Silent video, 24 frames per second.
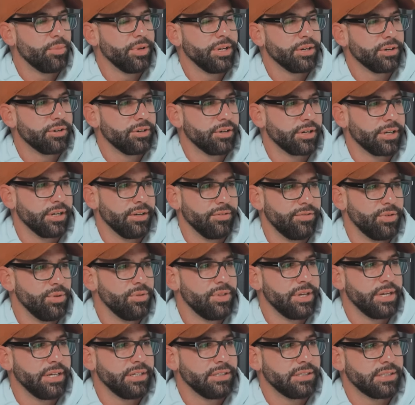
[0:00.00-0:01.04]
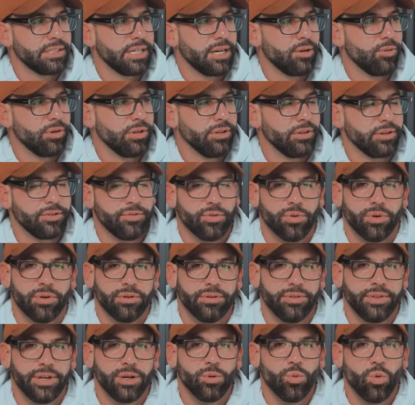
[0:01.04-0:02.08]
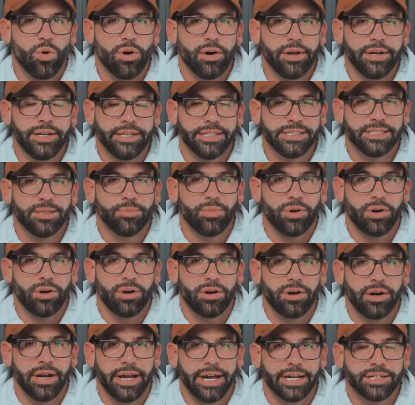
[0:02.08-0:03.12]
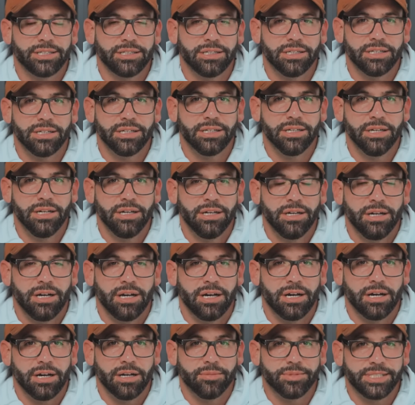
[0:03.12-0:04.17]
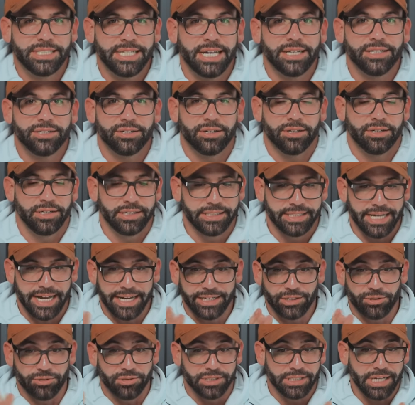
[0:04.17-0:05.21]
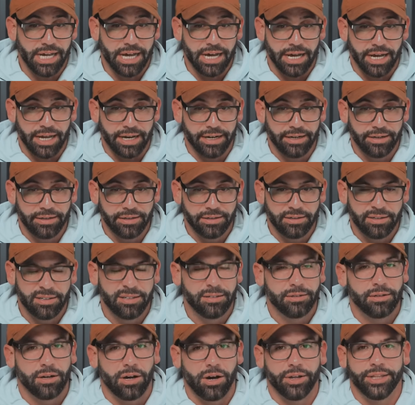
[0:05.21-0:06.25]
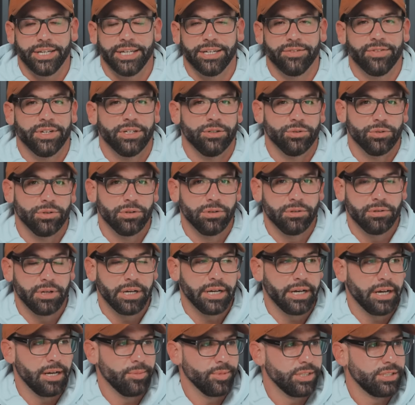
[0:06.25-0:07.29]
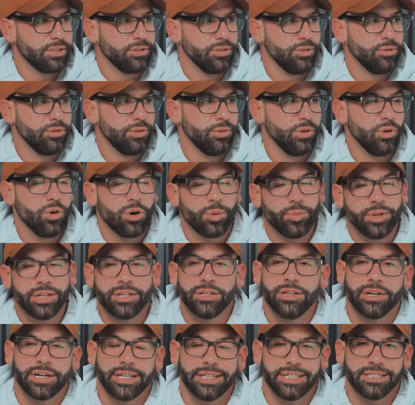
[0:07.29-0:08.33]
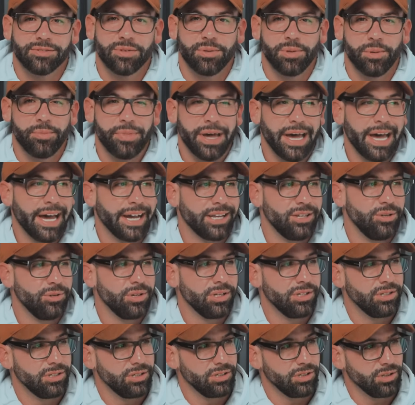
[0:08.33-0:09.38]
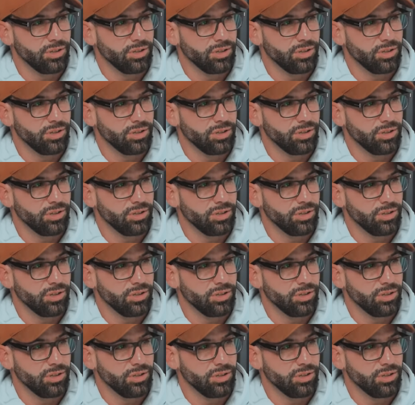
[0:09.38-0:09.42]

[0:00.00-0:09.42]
being crooked, a few things that I want to look for. Thing one, is the bar actually centered side to side on the individual? And so you'd normally look at this from the back. You can